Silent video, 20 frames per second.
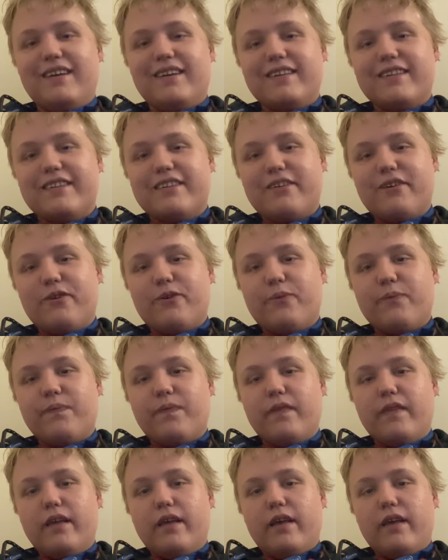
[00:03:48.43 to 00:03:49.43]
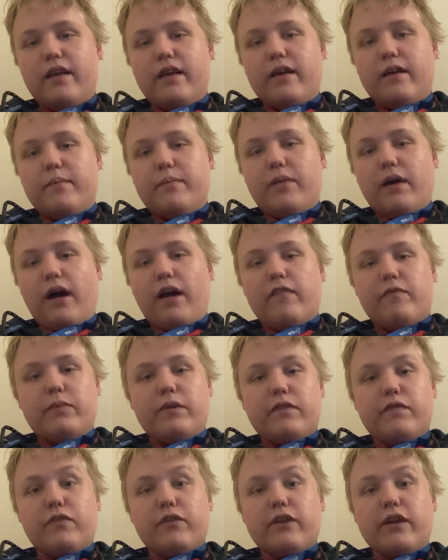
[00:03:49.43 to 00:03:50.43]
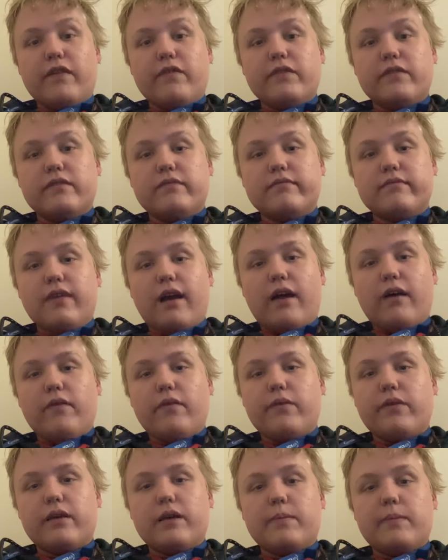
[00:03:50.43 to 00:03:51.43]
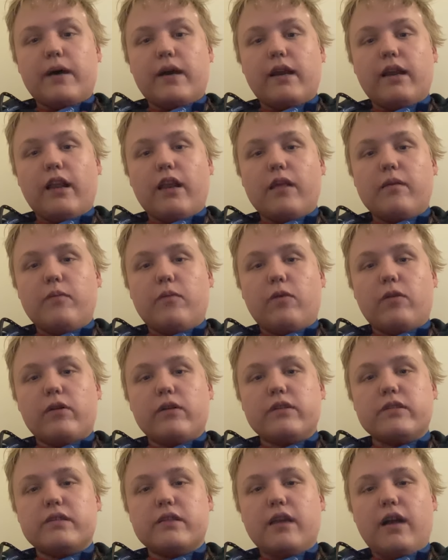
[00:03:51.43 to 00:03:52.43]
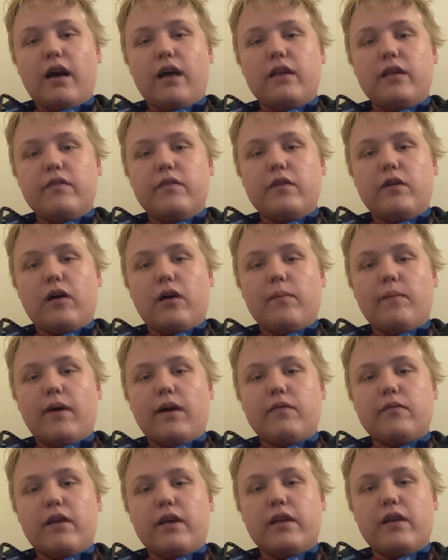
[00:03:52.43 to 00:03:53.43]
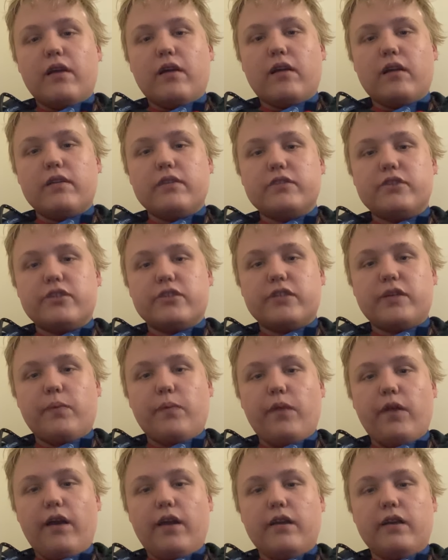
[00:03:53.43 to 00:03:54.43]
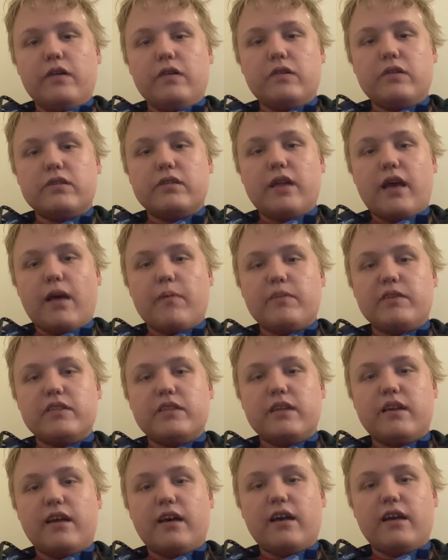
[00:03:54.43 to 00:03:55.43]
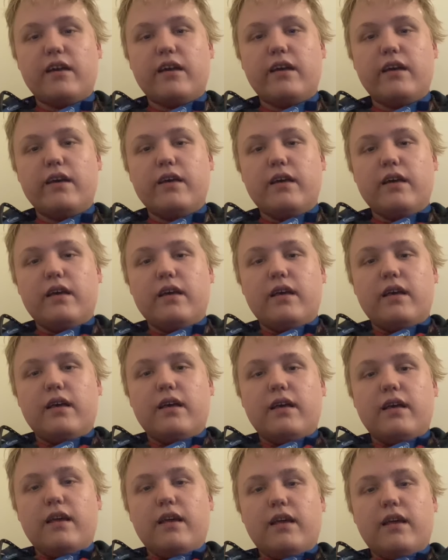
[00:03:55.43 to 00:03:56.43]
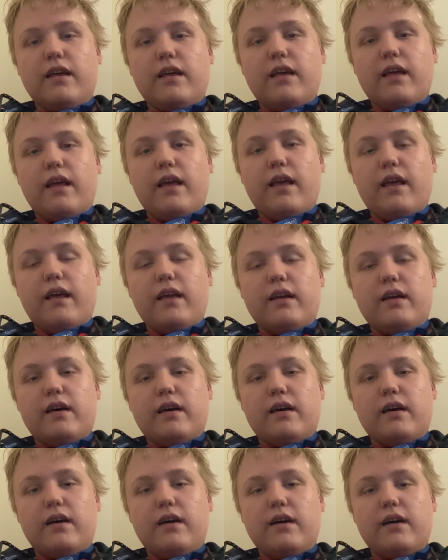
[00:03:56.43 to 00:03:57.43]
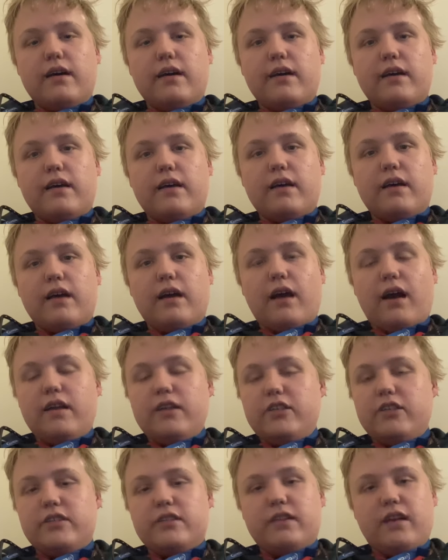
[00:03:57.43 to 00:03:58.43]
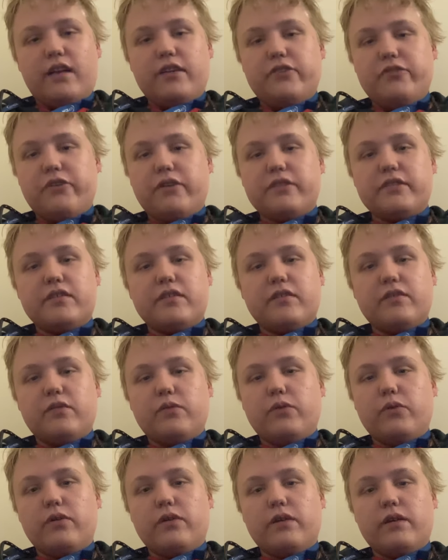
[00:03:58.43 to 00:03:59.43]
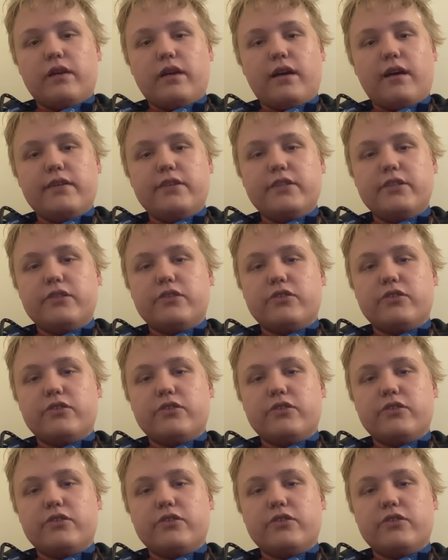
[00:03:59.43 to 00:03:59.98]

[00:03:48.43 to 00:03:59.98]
So, but I've been forgiven. I don't think about it anymore. It's not even on my radar. It's just something I noticed happened tonight. And uh, I just, I trust the Lord. I just